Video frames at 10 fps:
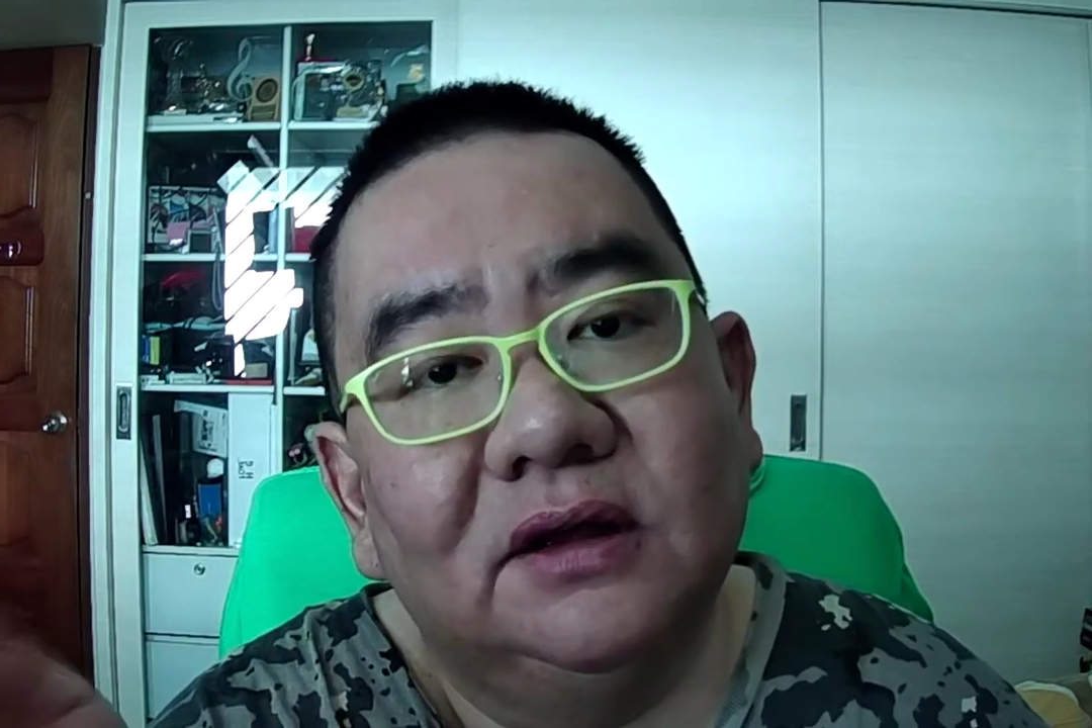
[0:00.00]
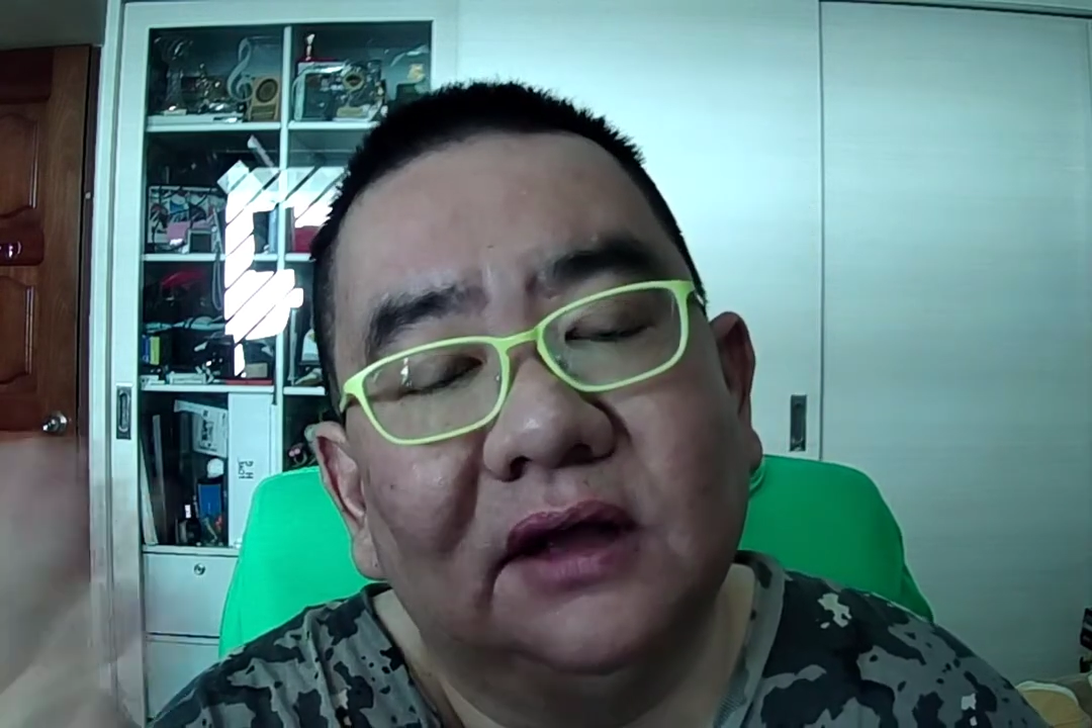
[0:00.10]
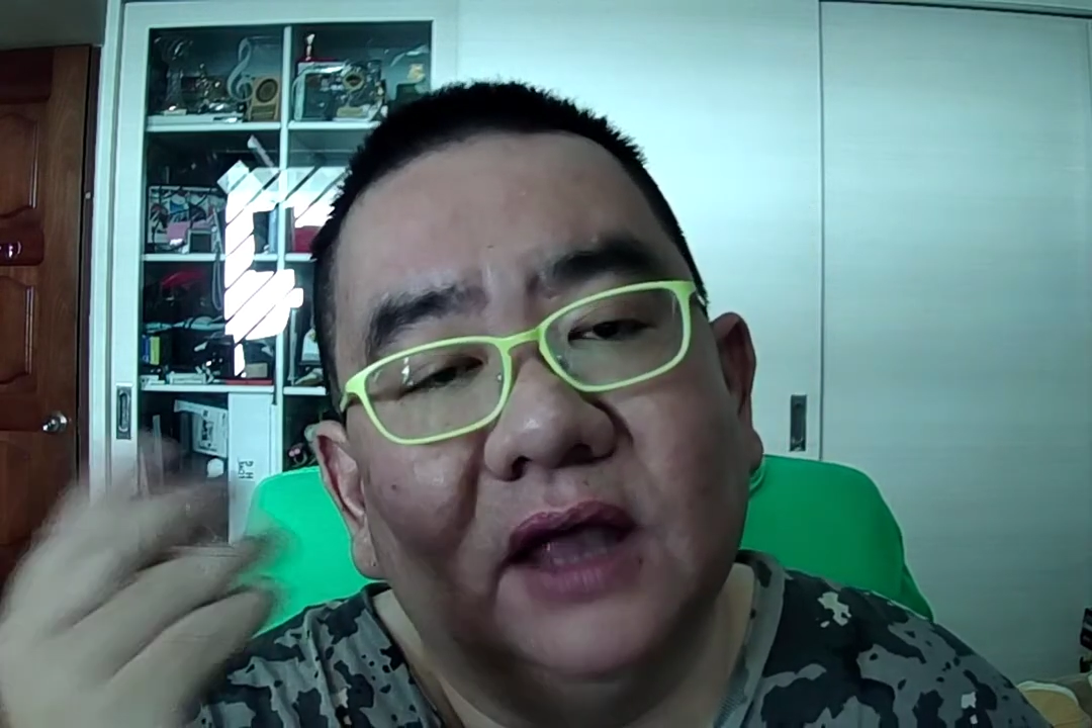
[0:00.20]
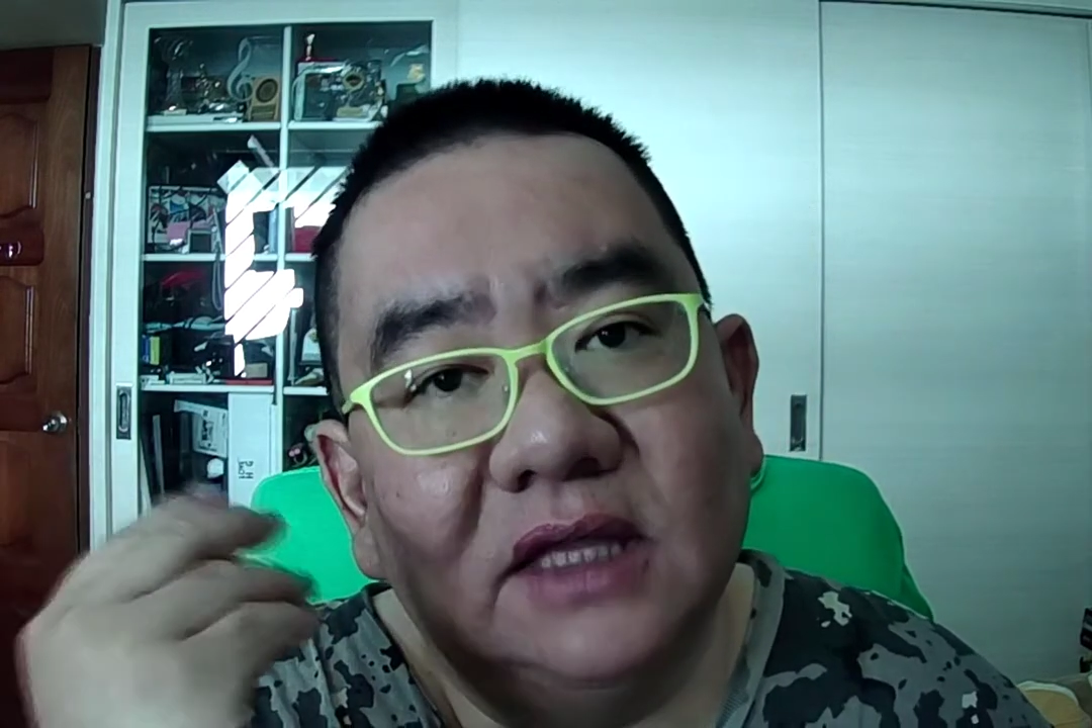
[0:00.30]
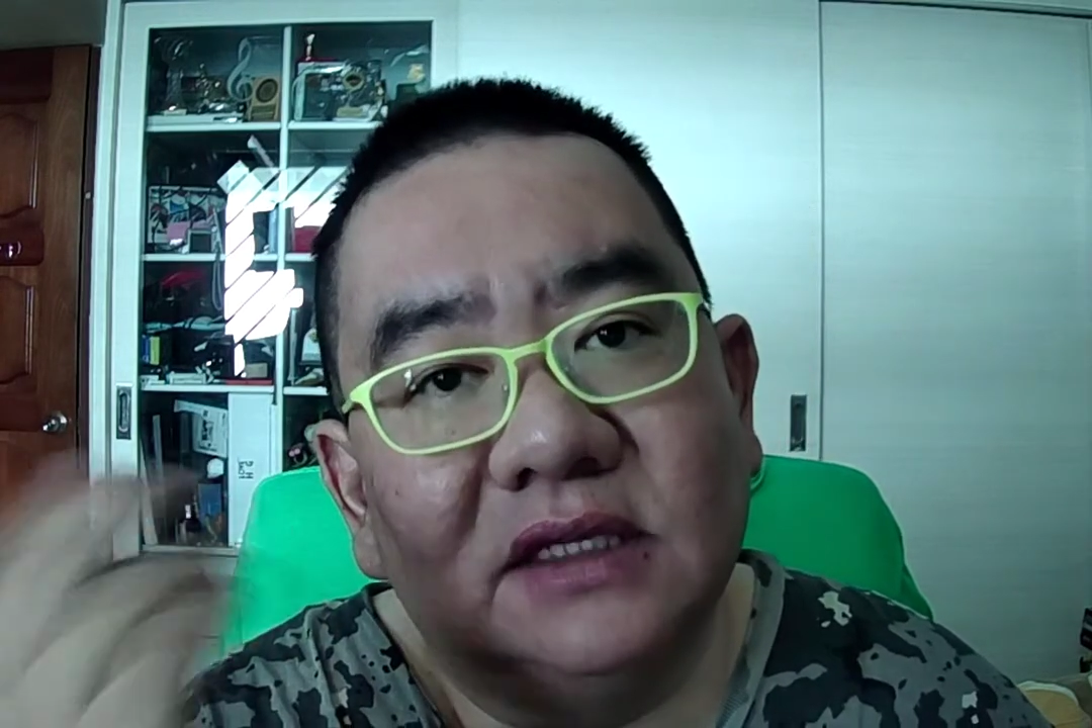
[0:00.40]

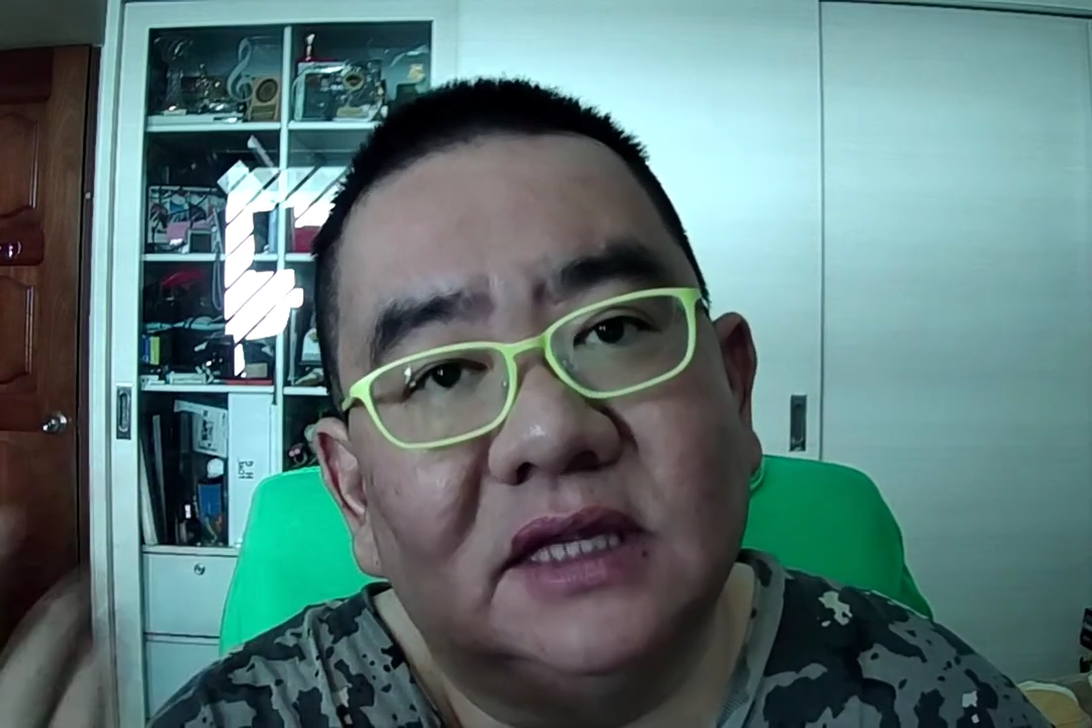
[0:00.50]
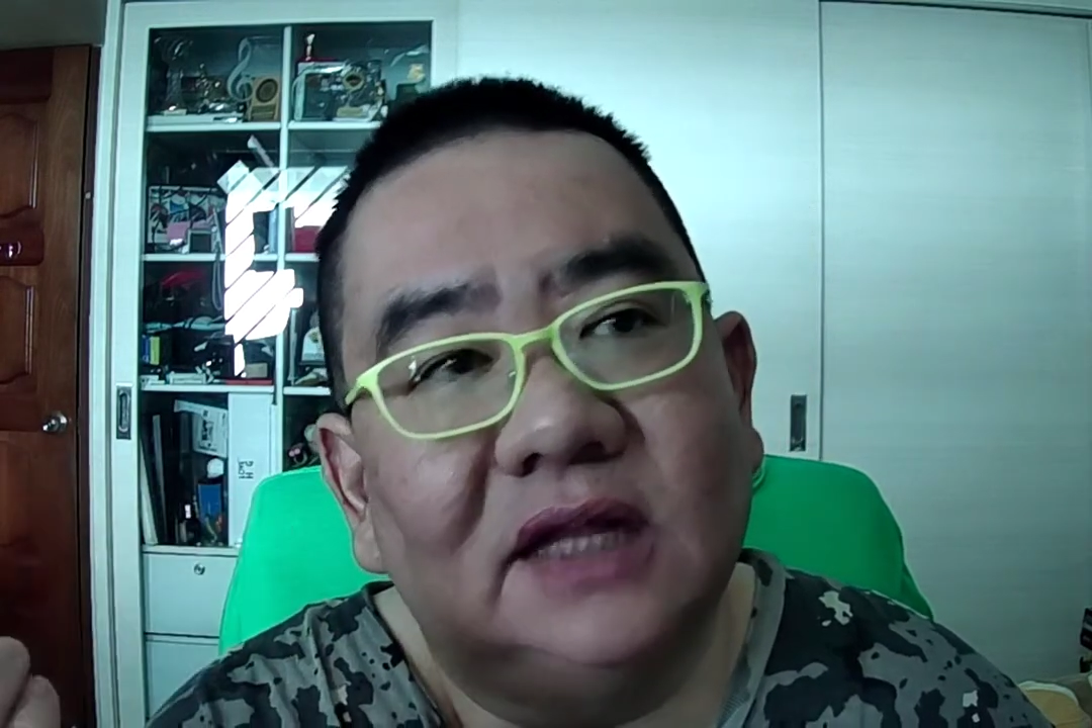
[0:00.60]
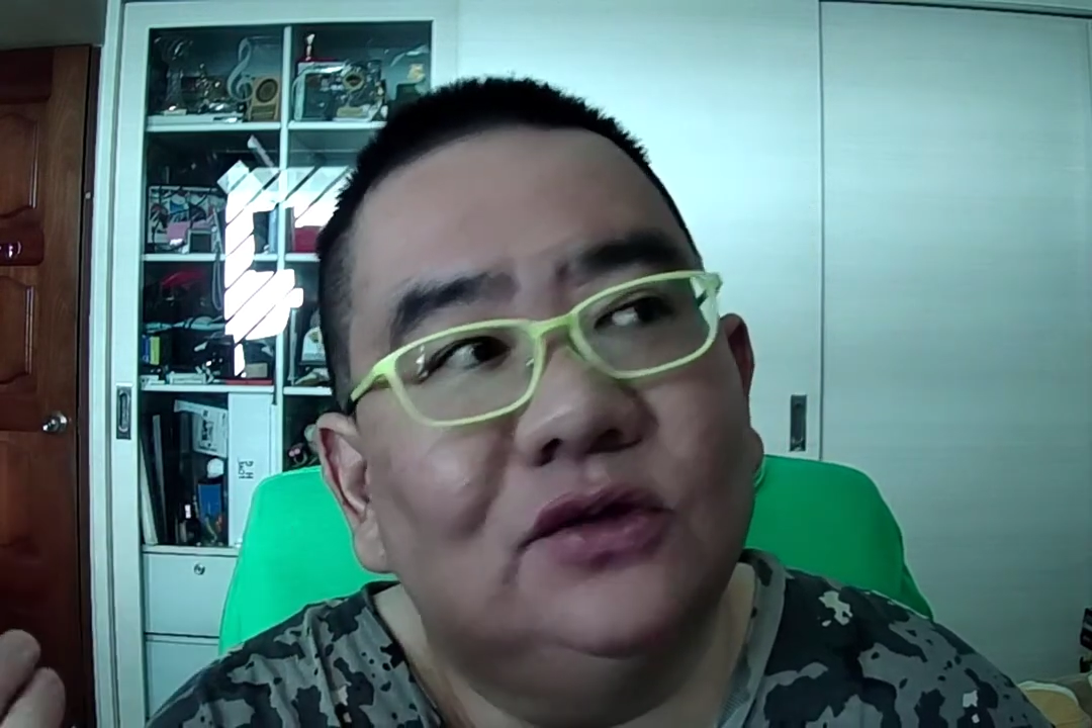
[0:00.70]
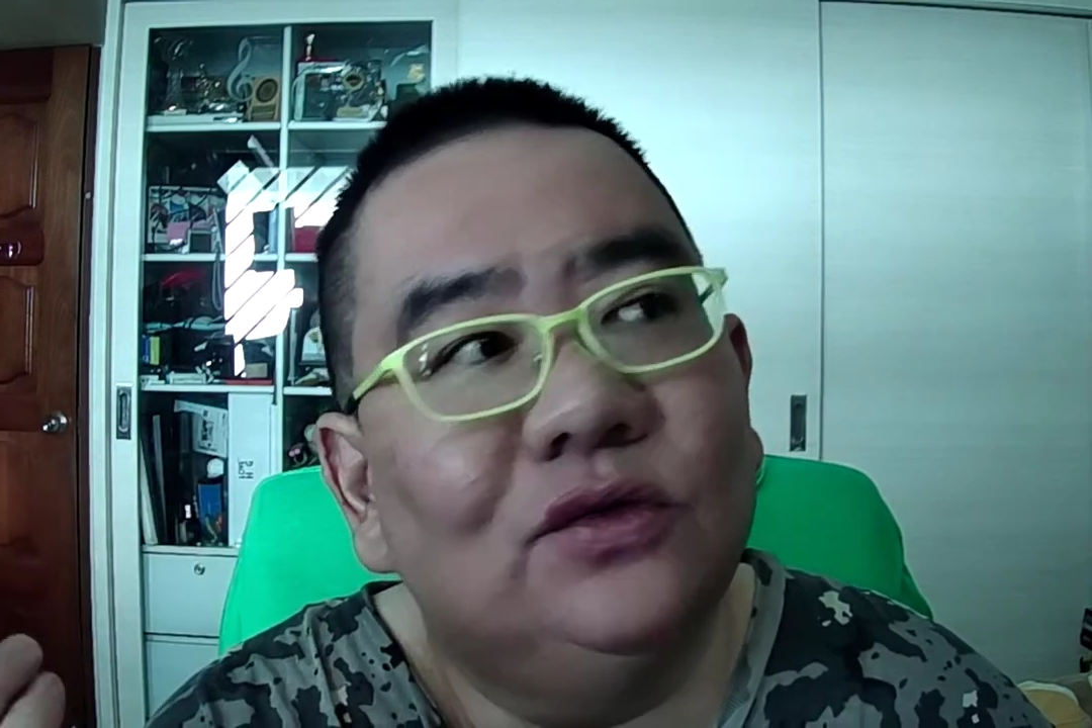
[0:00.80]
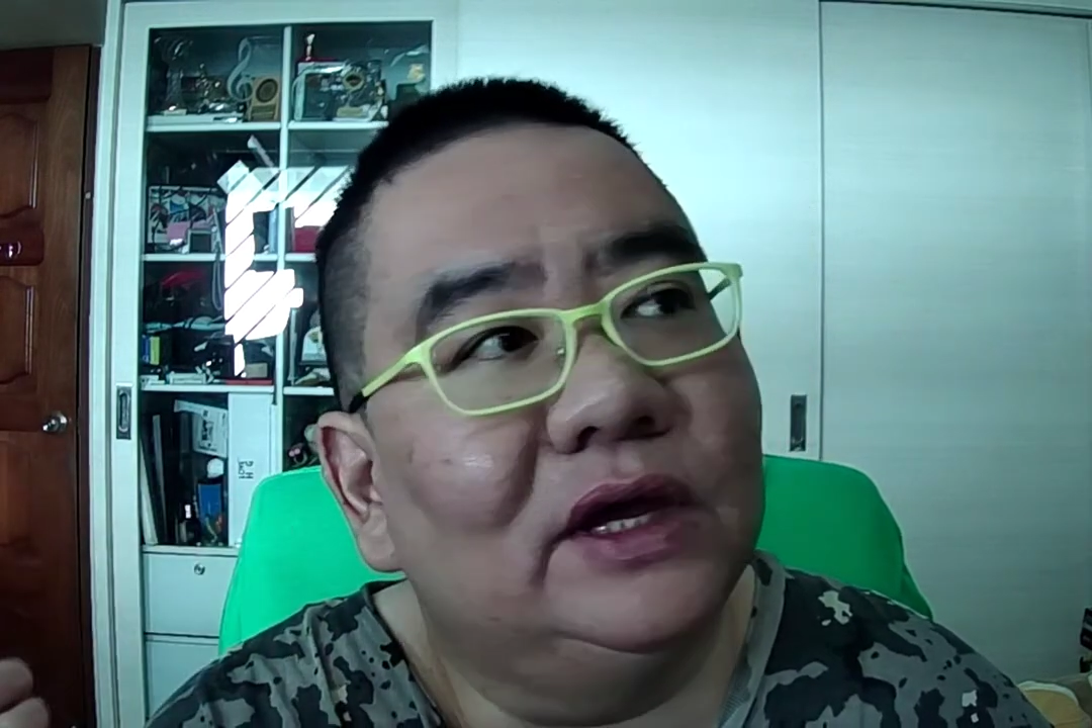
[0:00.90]
It's that quick.